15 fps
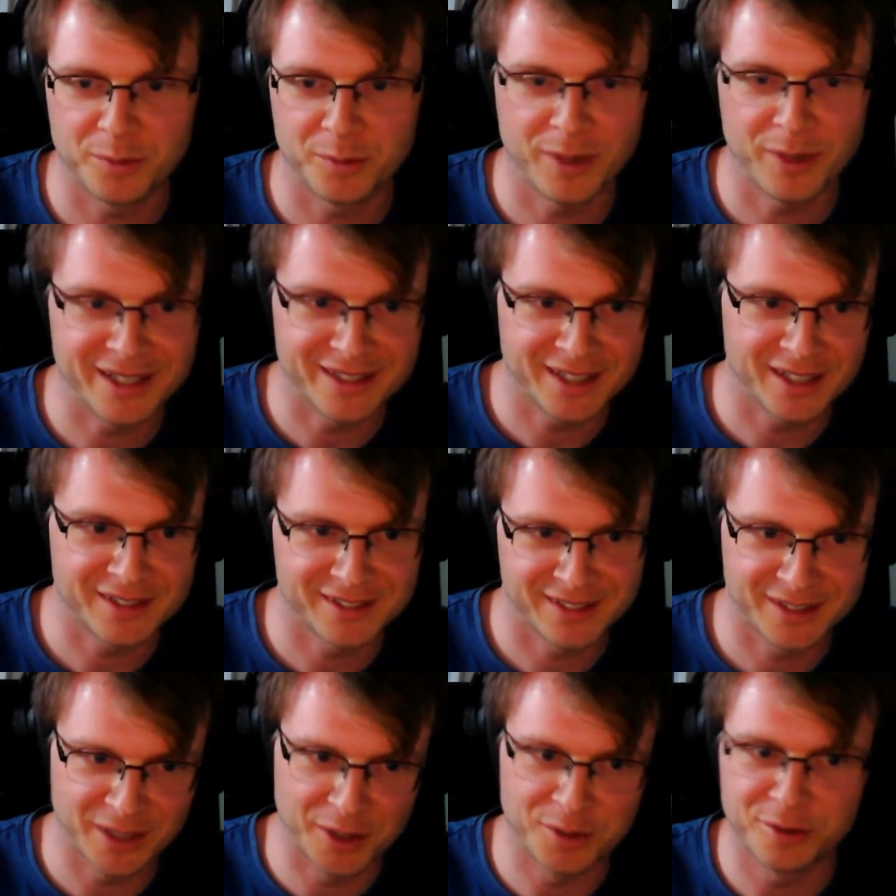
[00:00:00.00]
when it does
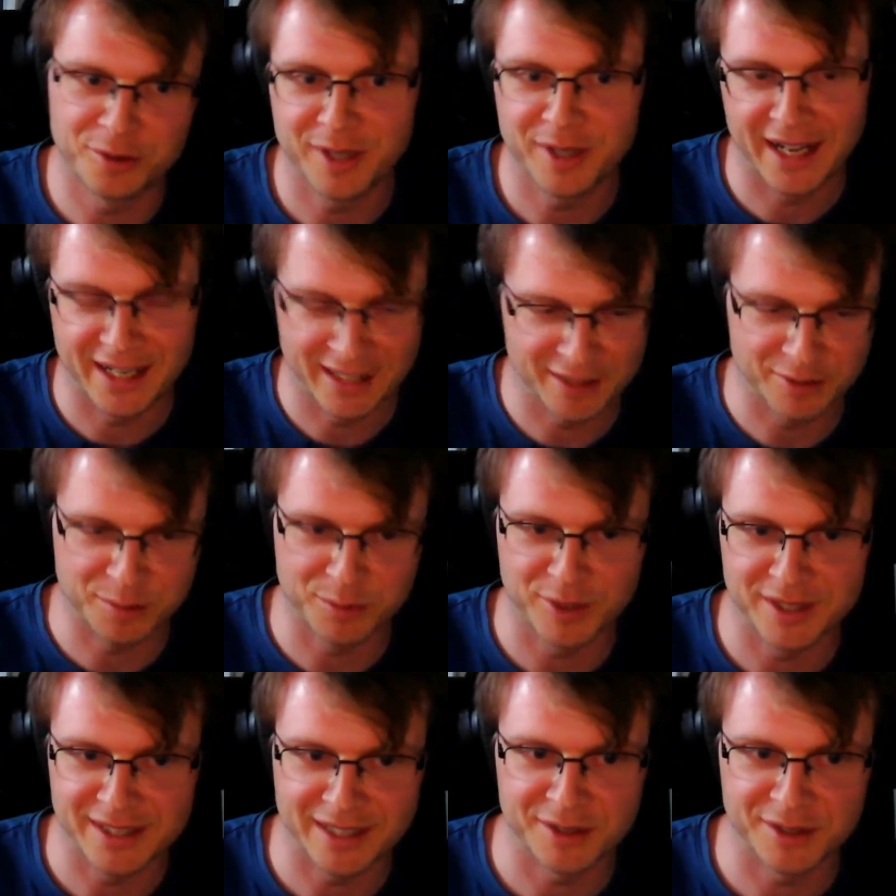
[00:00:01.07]
go through that handler and
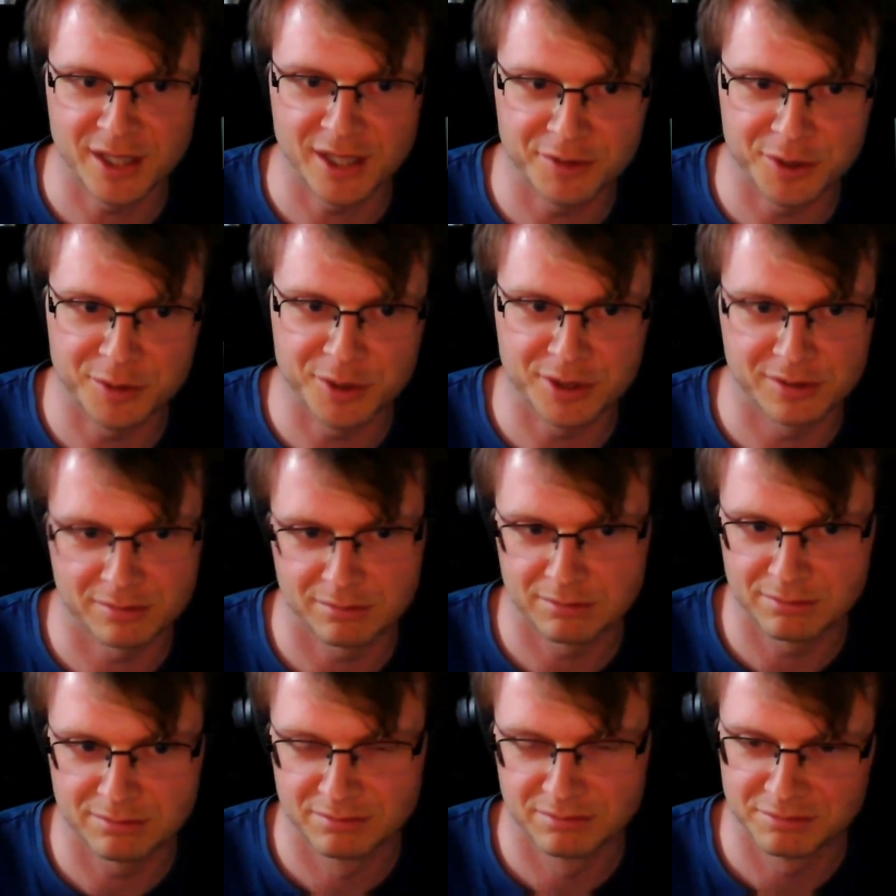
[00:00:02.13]
print out the stuff,
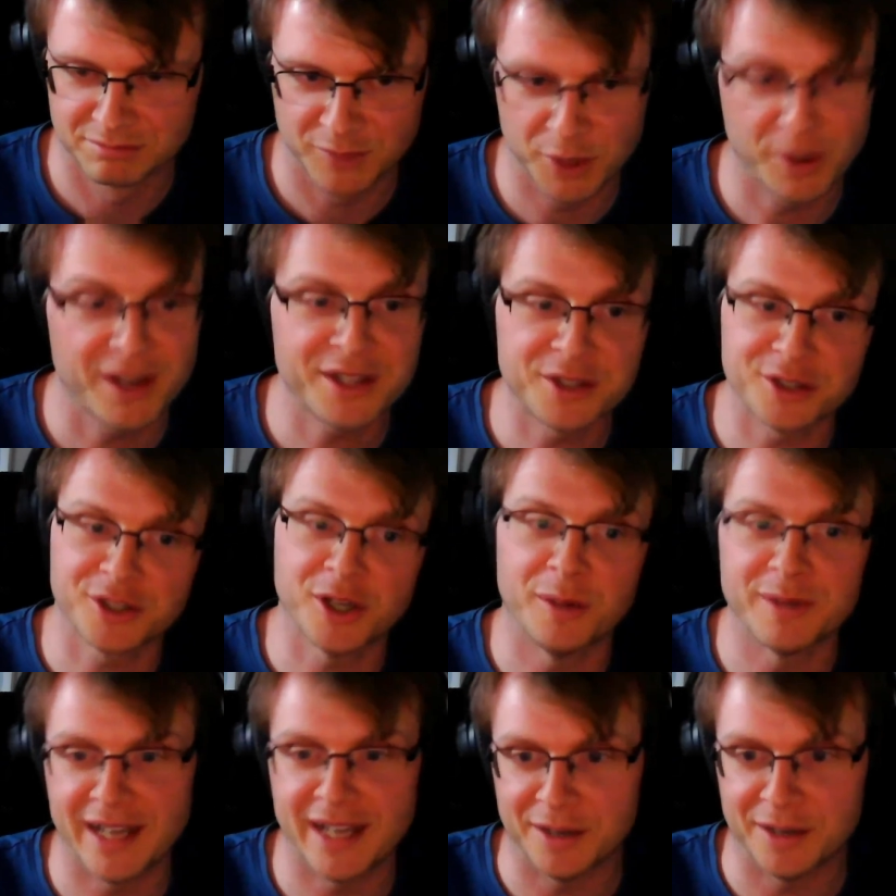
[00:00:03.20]
you either just
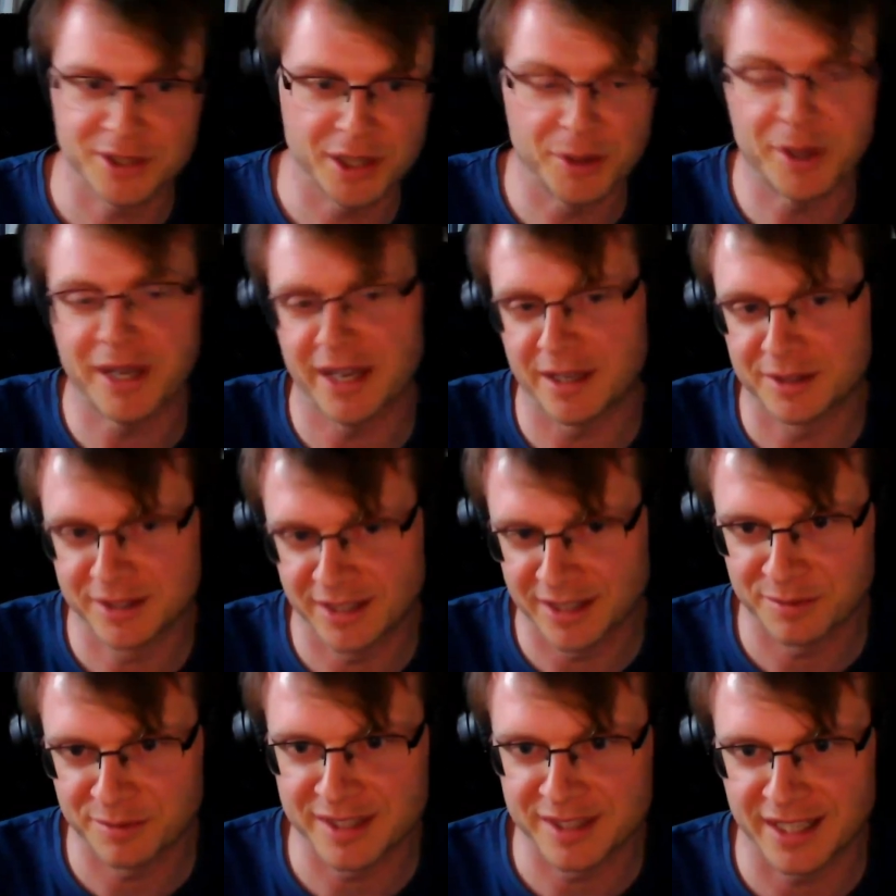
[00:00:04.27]
comment it out and go, okay, I'll start
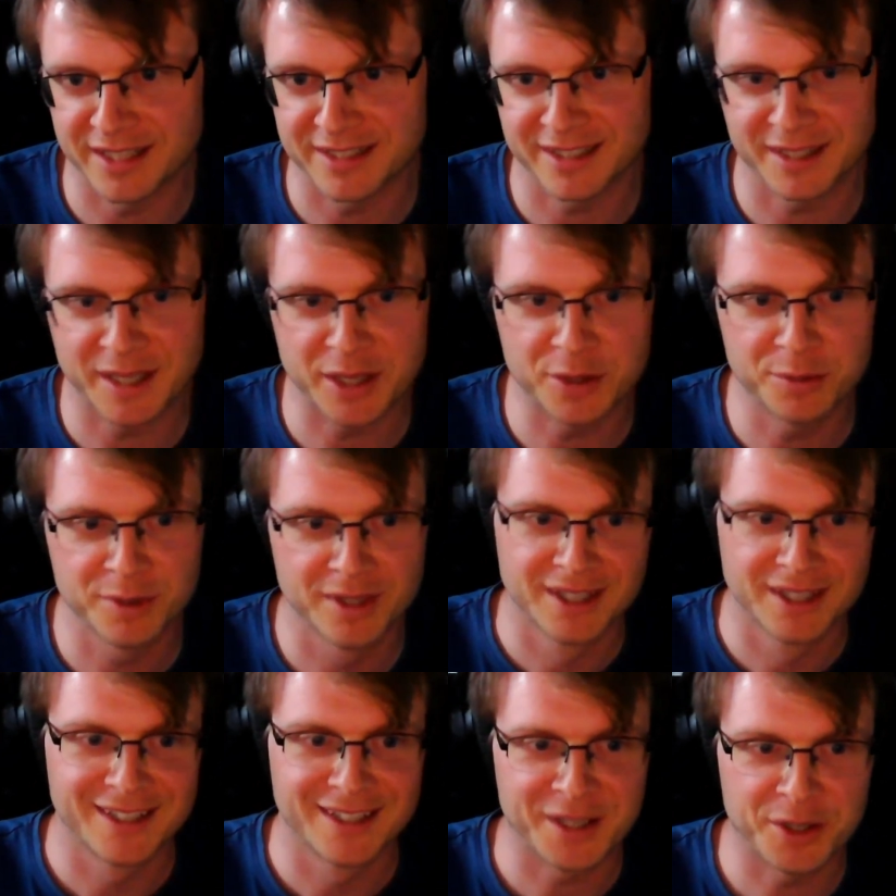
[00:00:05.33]
investigating. Like you
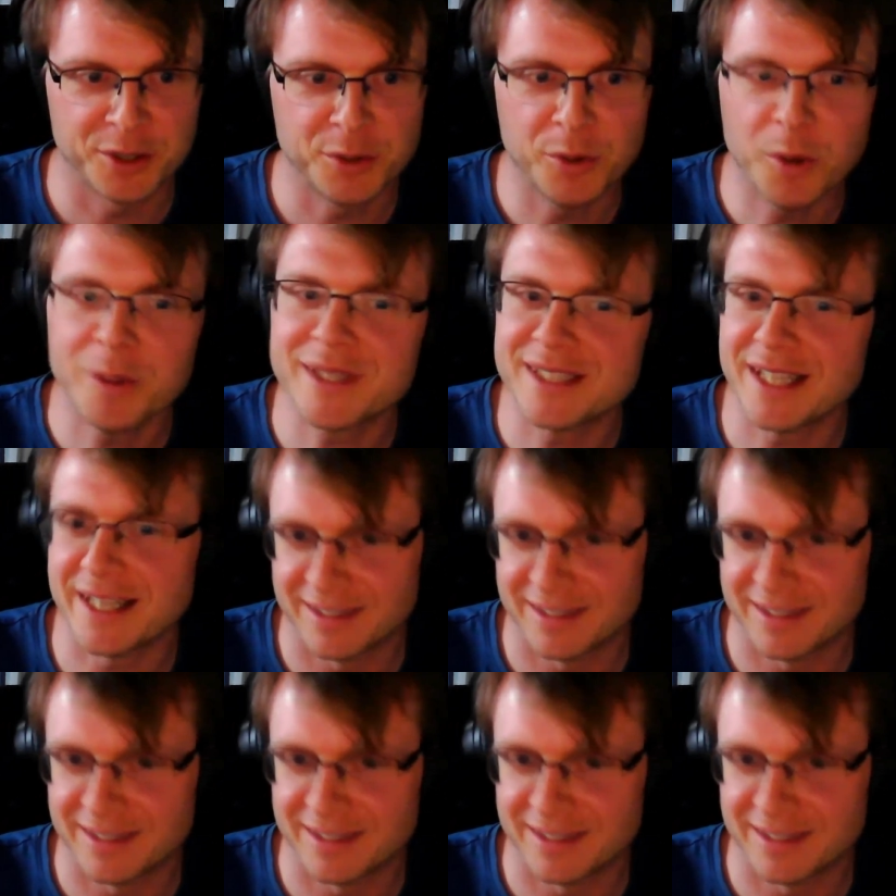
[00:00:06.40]
always did